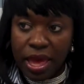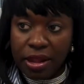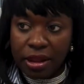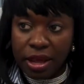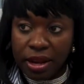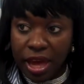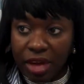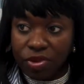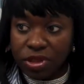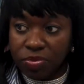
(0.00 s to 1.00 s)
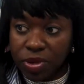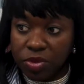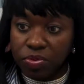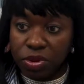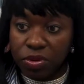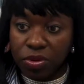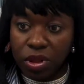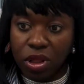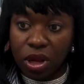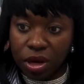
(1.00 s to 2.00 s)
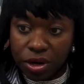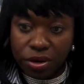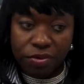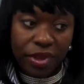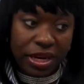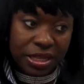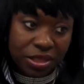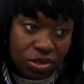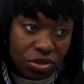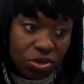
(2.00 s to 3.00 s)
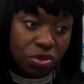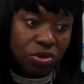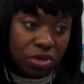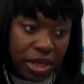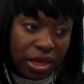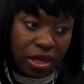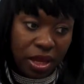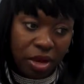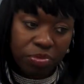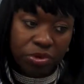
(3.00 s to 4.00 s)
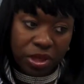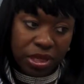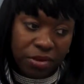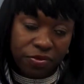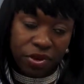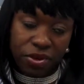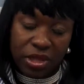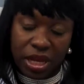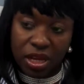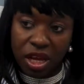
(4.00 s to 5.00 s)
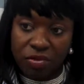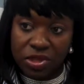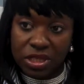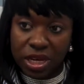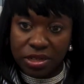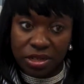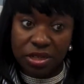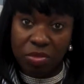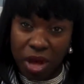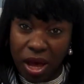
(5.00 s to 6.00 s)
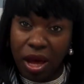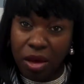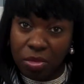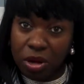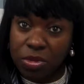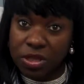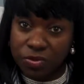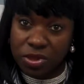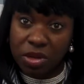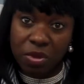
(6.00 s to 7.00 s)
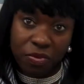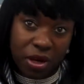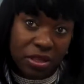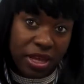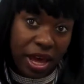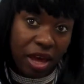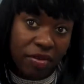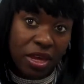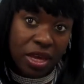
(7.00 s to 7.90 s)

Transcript: and having the people learn that it's the tool that can help you in that further in that conversation is some aha moments for some of our staff